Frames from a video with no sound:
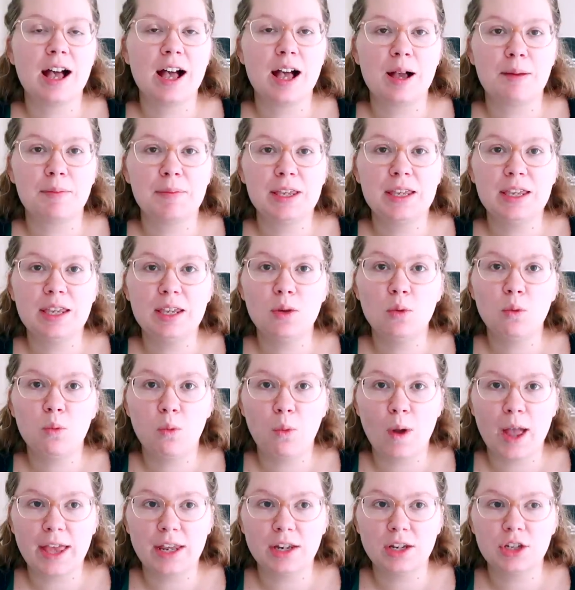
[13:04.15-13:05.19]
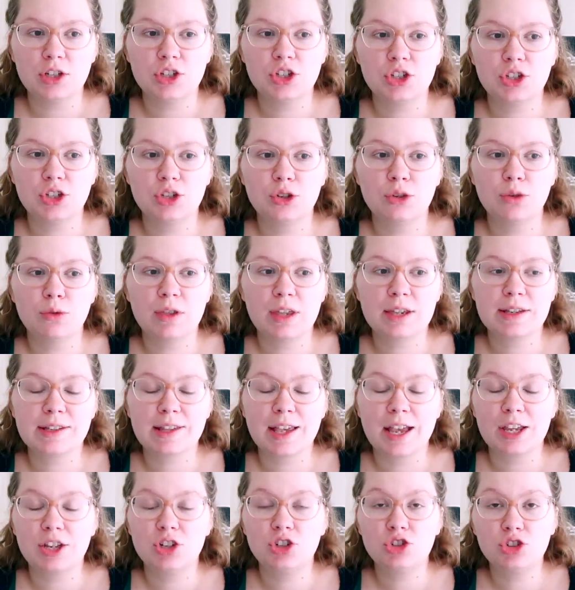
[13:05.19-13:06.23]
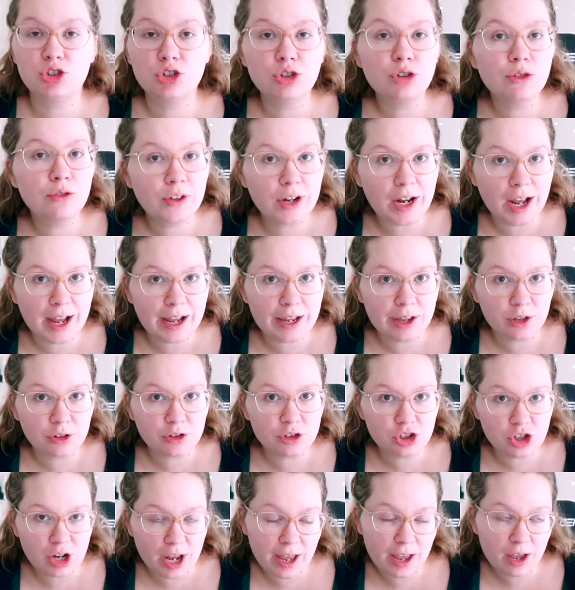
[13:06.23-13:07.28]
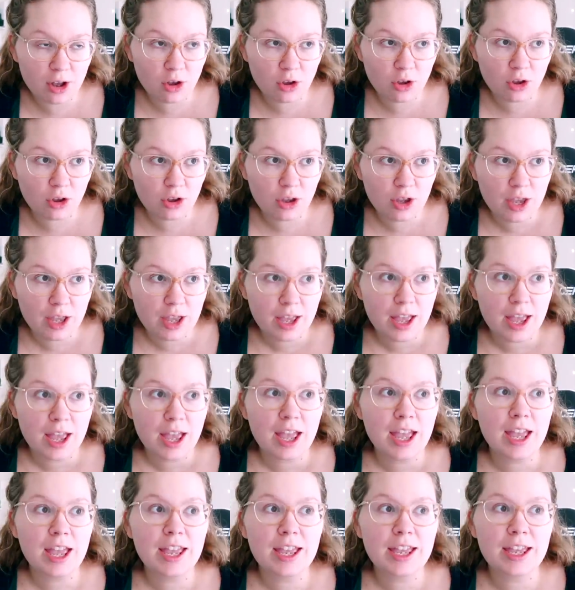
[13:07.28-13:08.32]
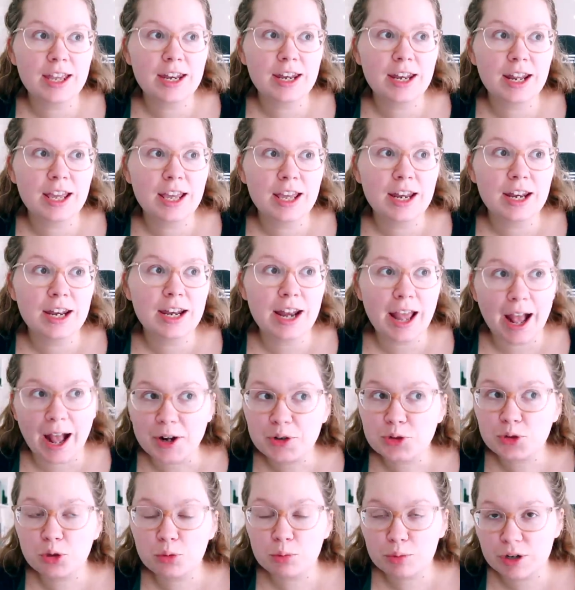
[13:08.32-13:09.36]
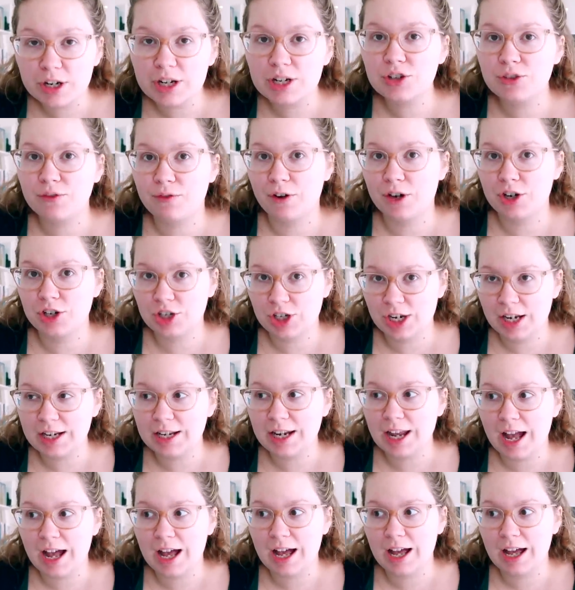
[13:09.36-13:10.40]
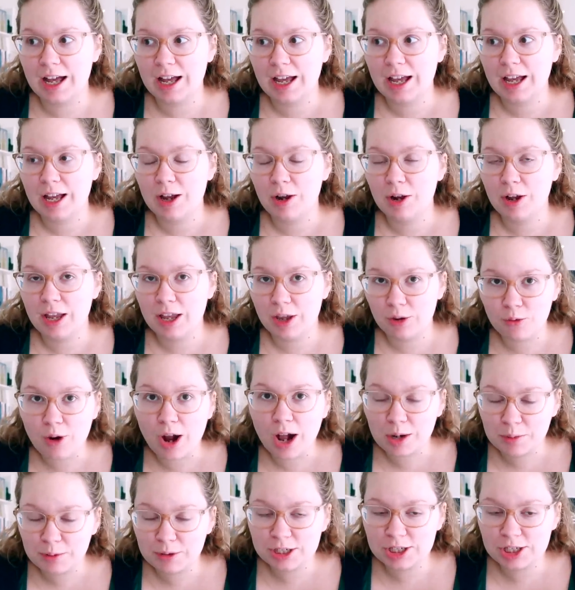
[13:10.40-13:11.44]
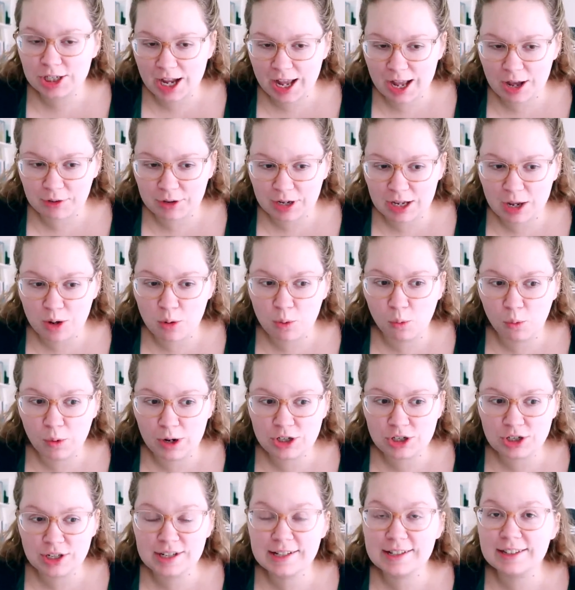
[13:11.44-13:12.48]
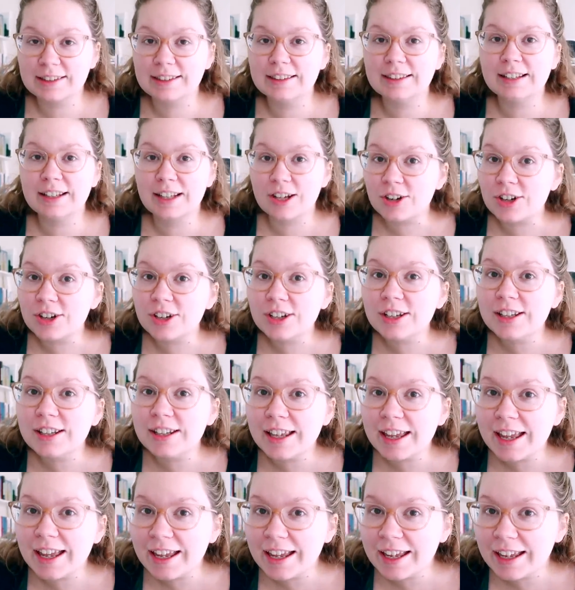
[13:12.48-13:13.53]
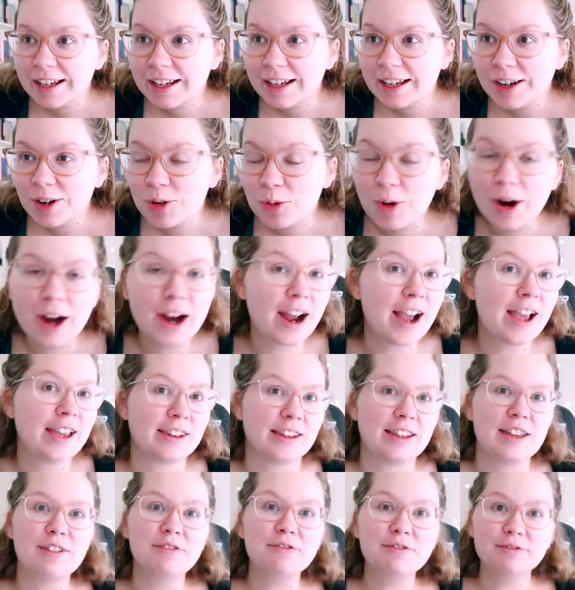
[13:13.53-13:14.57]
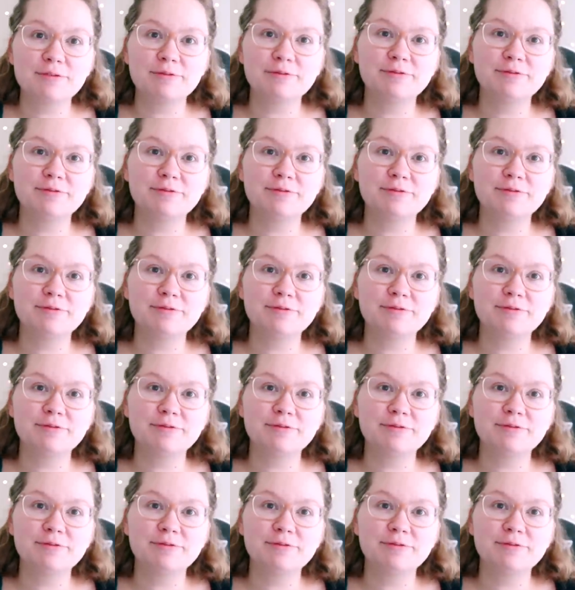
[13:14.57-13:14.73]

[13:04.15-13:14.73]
um, he went to this like juvenile jail in Natural Bridge, Virginia in Rockbridge County, which is literally where I live.